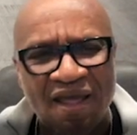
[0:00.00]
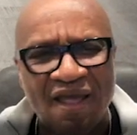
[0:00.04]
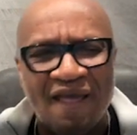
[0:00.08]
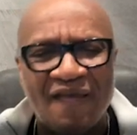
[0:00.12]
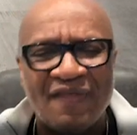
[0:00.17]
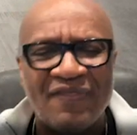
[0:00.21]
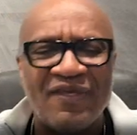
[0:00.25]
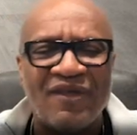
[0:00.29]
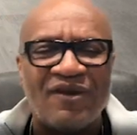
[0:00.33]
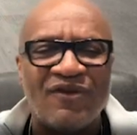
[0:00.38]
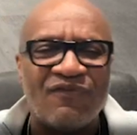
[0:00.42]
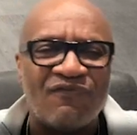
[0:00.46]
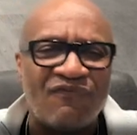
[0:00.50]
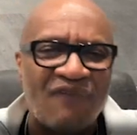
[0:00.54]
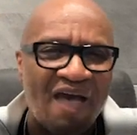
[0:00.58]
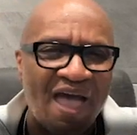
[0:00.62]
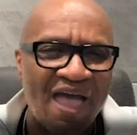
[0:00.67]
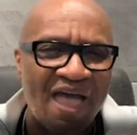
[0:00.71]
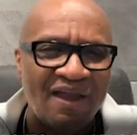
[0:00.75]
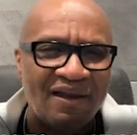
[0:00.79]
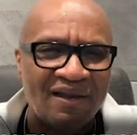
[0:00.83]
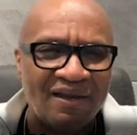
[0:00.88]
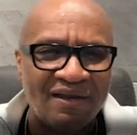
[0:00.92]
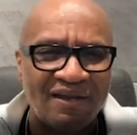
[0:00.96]
And then
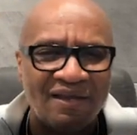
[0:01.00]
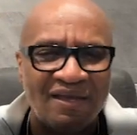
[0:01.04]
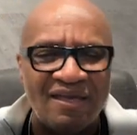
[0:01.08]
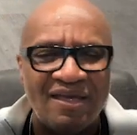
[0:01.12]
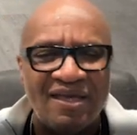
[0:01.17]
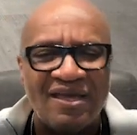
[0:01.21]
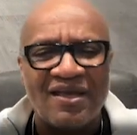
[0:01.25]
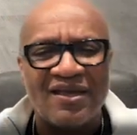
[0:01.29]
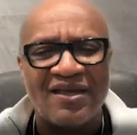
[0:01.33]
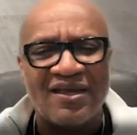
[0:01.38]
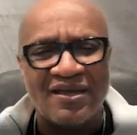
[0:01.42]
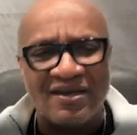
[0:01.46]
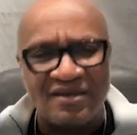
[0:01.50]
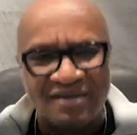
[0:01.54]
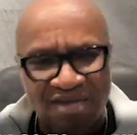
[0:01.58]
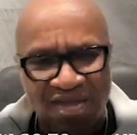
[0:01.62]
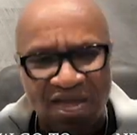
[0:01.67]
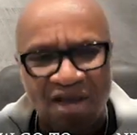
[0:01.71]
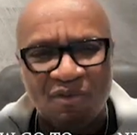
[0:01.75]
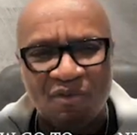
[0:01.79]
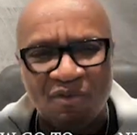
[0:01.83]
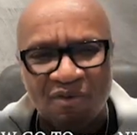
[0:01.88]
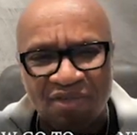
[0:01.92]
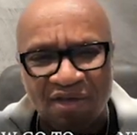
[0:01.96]
finally,
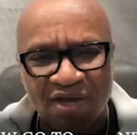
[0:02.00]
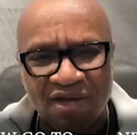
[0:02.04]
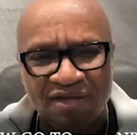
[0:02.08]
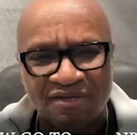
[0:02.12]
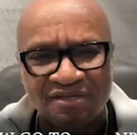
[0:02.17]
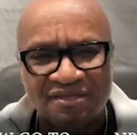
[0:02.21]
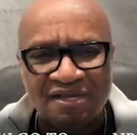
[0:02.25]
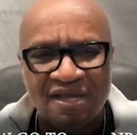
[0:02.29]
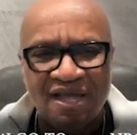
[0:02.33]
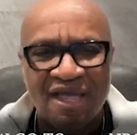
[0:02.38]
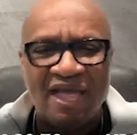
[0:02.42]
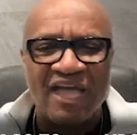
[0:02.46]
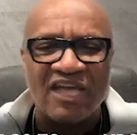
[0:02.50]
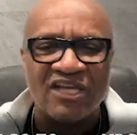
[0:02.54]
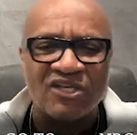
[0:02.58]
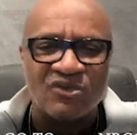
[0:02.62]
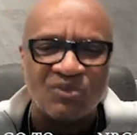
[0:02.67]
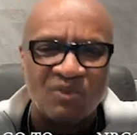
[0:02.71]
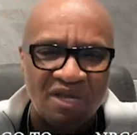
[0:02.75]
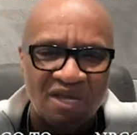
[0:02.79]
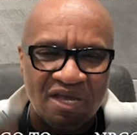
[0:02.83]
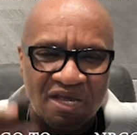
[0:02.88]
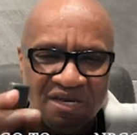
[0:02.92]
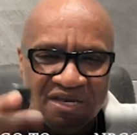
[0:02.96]
connect with us as
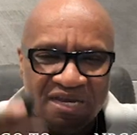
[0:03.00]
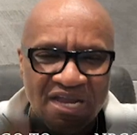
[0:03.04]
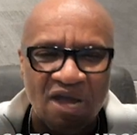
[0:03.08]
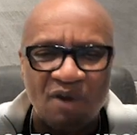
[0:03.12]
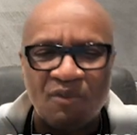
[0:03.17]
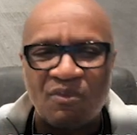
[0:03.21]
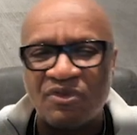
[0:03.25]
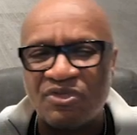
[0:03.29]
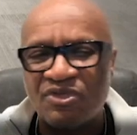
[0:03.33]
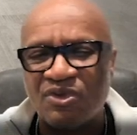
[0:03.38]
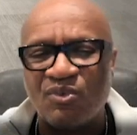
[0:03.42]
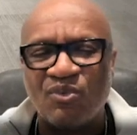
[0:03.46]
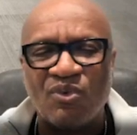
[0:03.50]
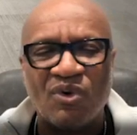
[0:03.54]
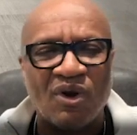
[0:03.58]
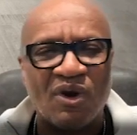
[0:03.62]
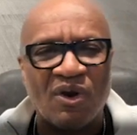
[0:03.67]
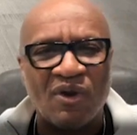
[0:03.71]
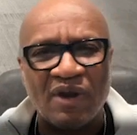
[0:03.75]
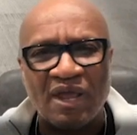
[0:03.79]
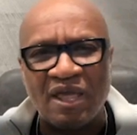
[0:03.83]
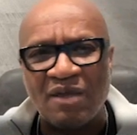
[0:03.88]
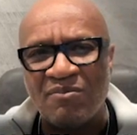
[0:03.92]
we connect with the world.